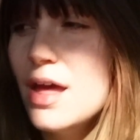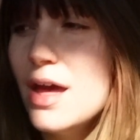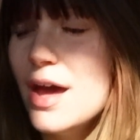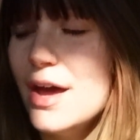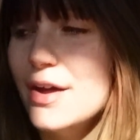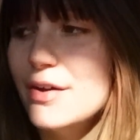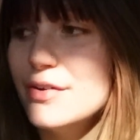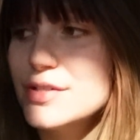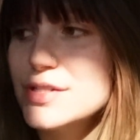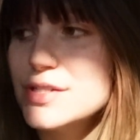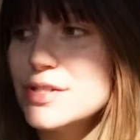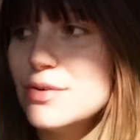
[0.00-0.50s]

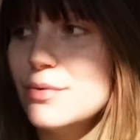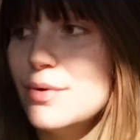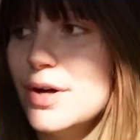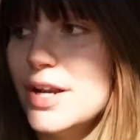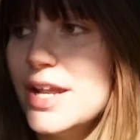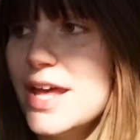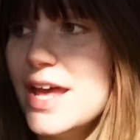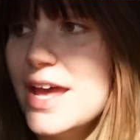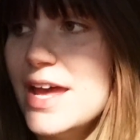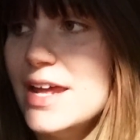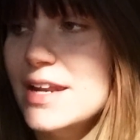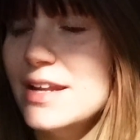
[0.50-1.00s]
I also
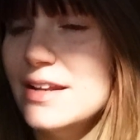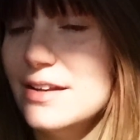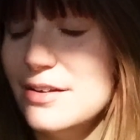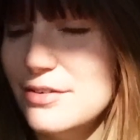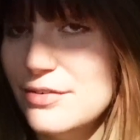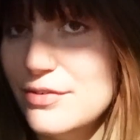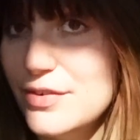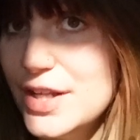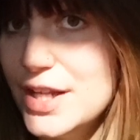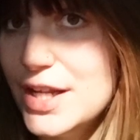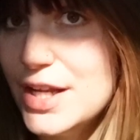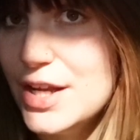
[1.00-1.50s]
want to edit a
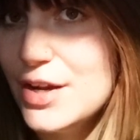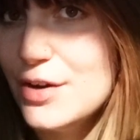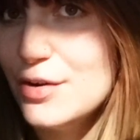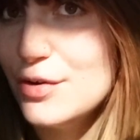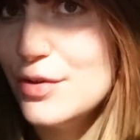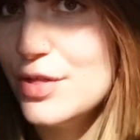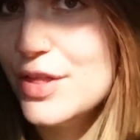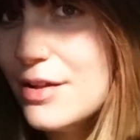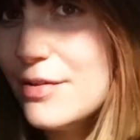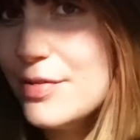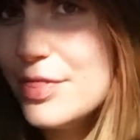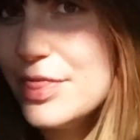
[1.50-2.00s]

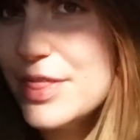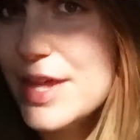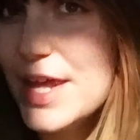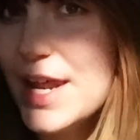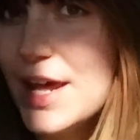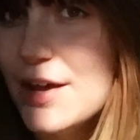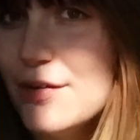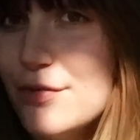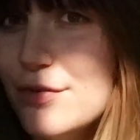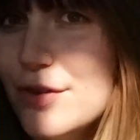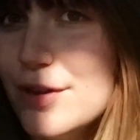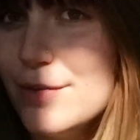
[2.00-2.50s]
video that
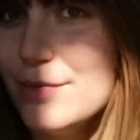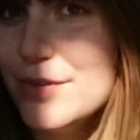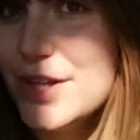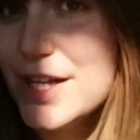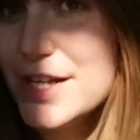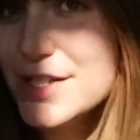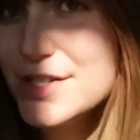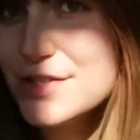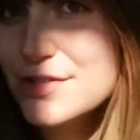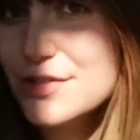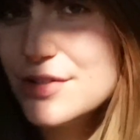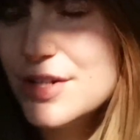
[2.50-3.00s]
I filmed
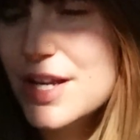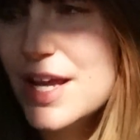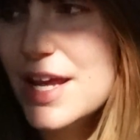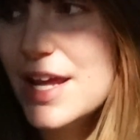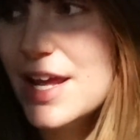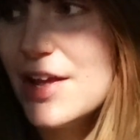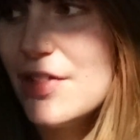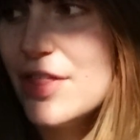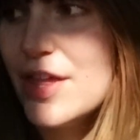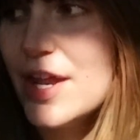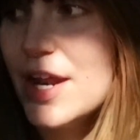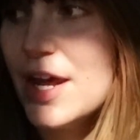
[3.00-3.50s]

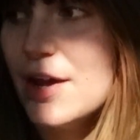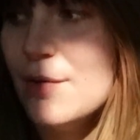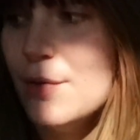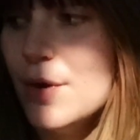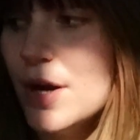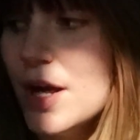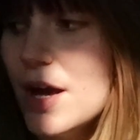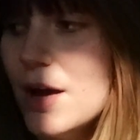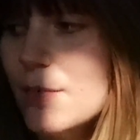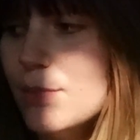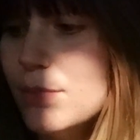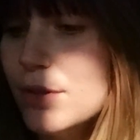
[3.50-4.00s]
yesterday and that I
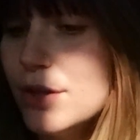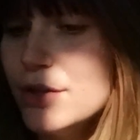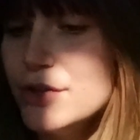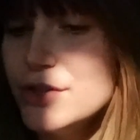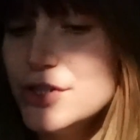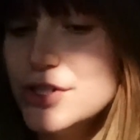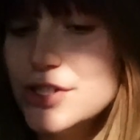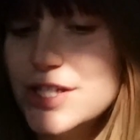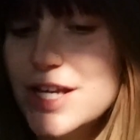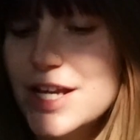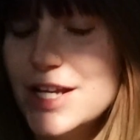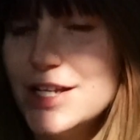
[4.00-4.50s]
want to upload
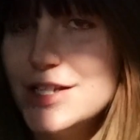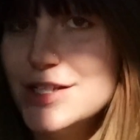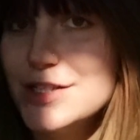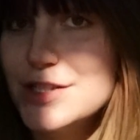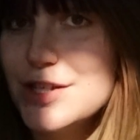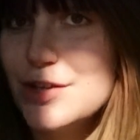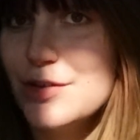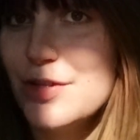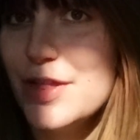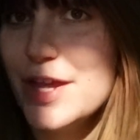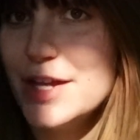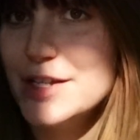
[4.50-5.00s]
today,
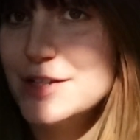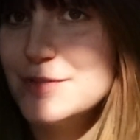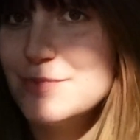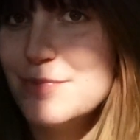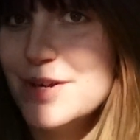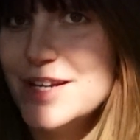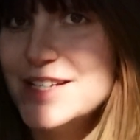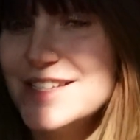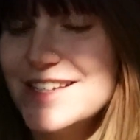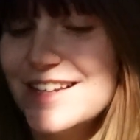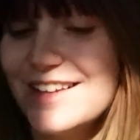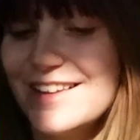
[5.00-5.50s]
so that's
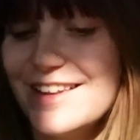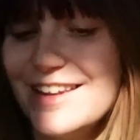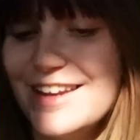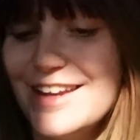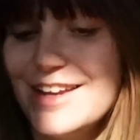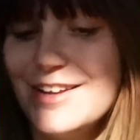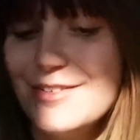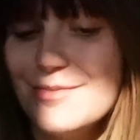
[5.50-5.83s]
basically